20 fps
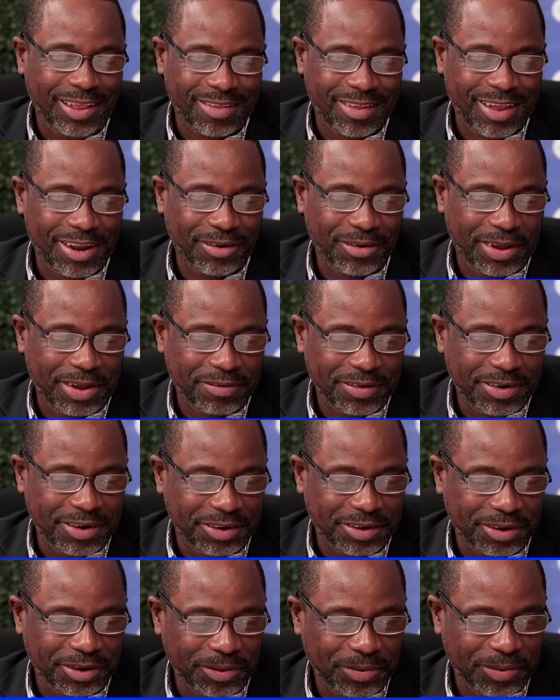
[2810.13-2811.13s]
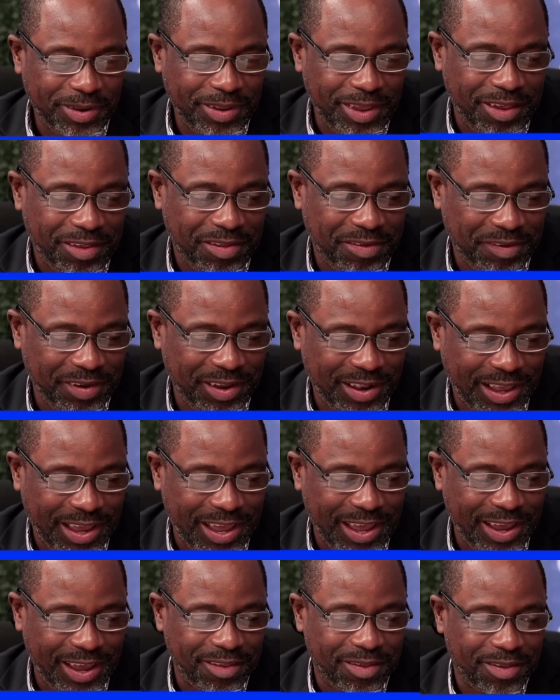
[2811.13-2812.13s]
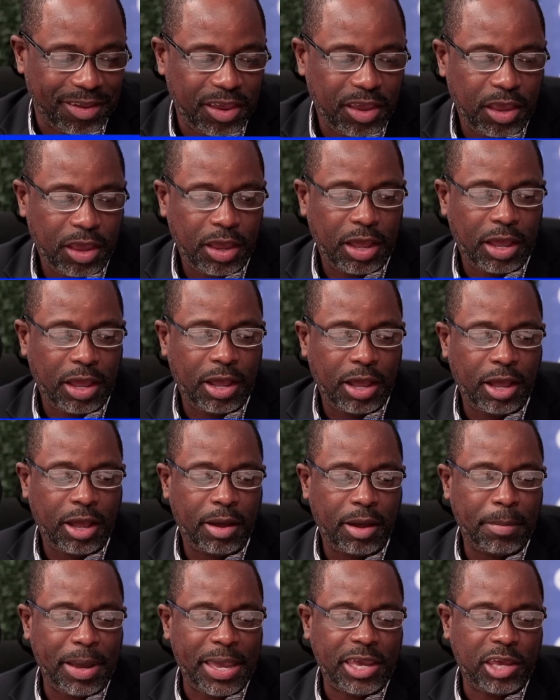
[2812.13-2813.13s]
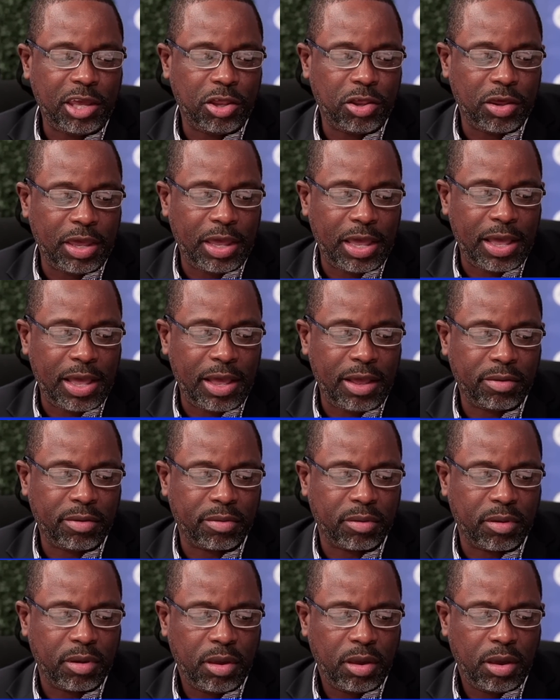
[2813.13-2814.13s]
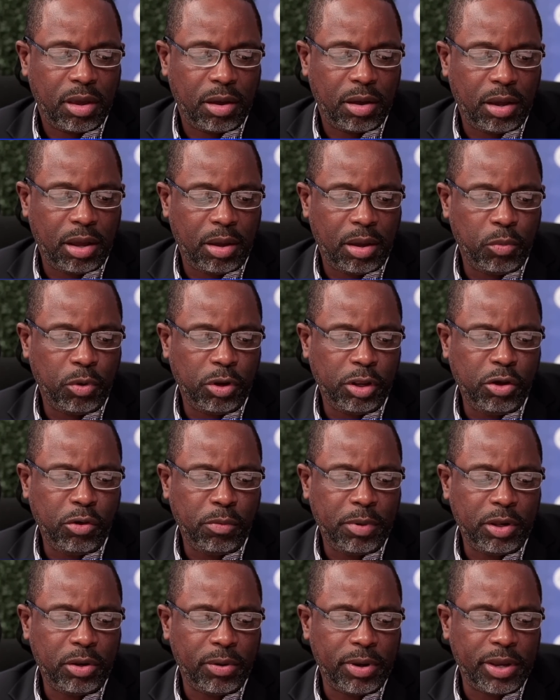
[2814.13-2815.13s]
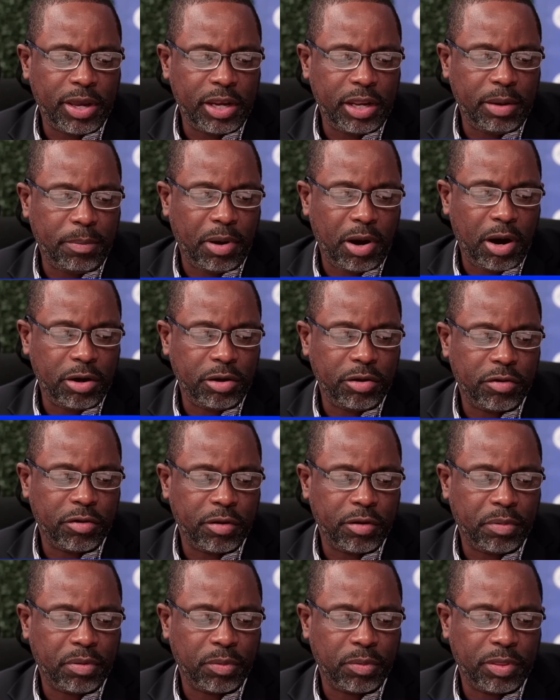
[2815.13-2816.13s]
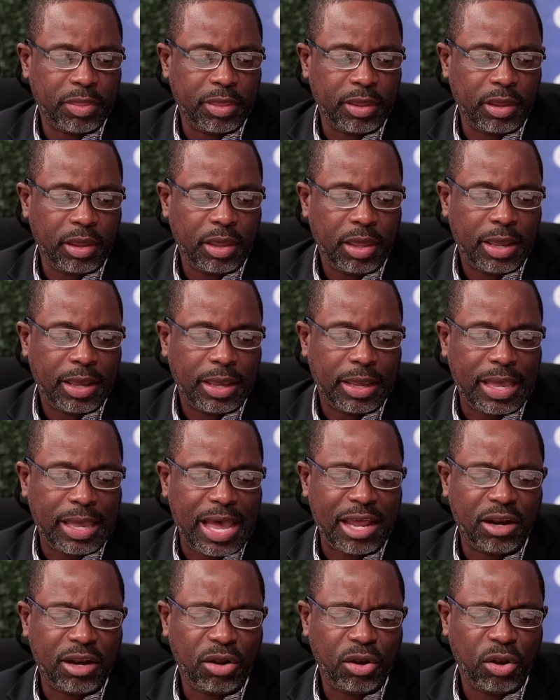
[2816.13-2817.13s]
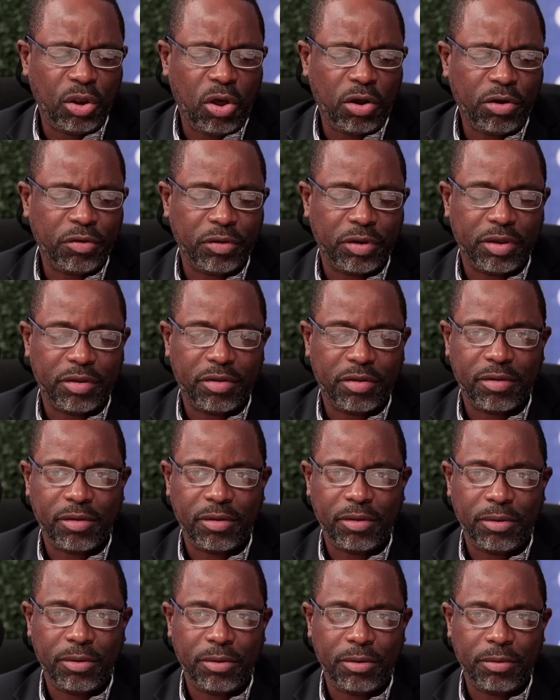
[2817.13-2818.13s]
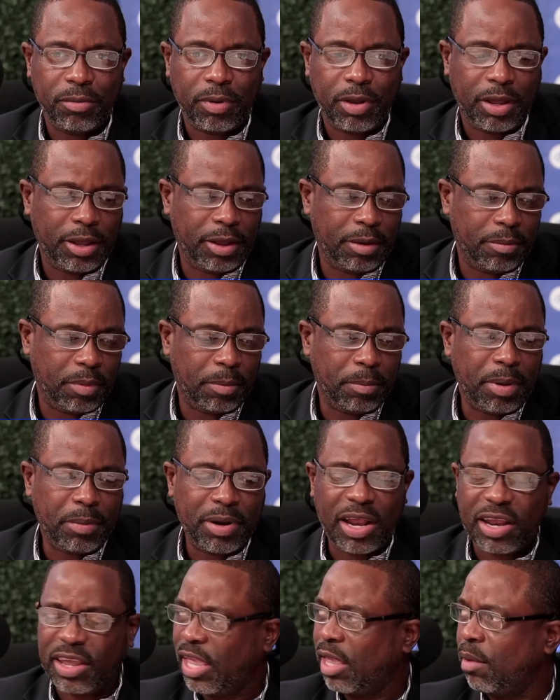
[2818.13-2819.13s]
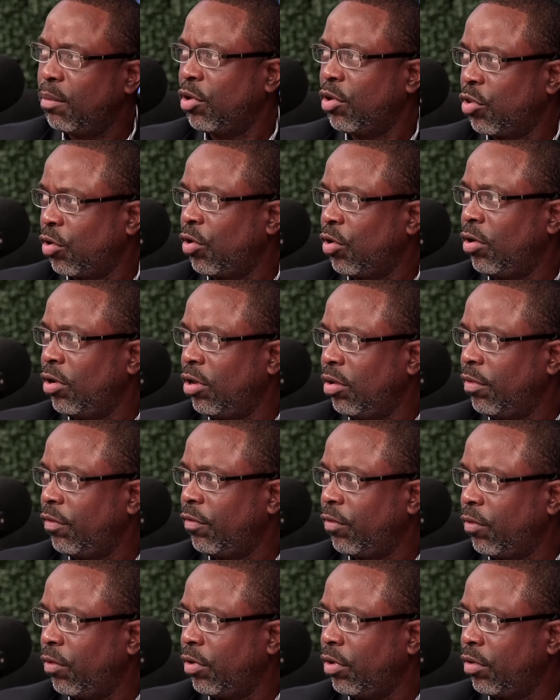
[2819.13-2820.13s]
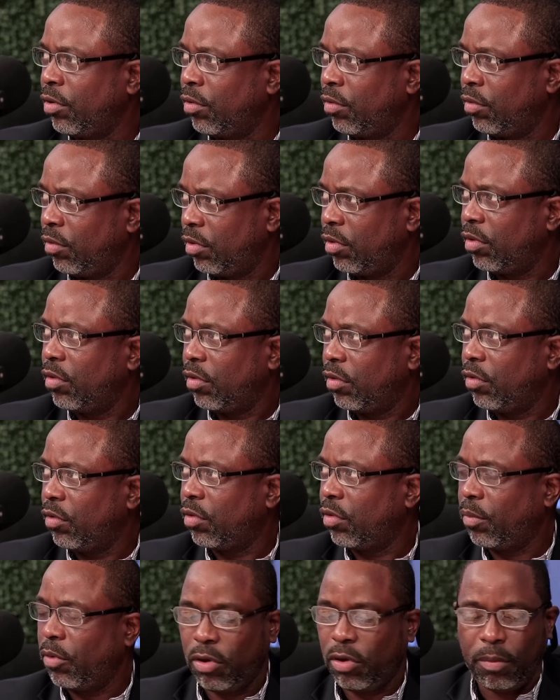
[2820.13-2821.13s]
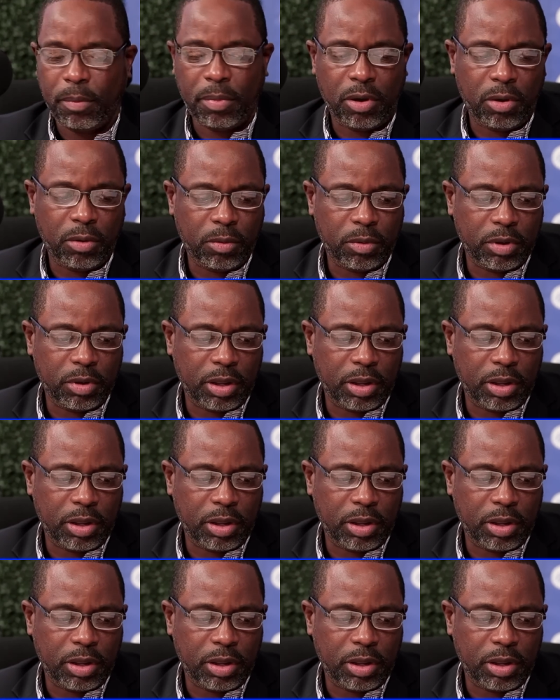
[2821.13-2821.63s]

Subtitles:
I don't have nothing to do with SVL guys. Mikey J asks, will you be doing any partnerships with the Ghana Lottery? So maybe that came much earlier before you spoke about.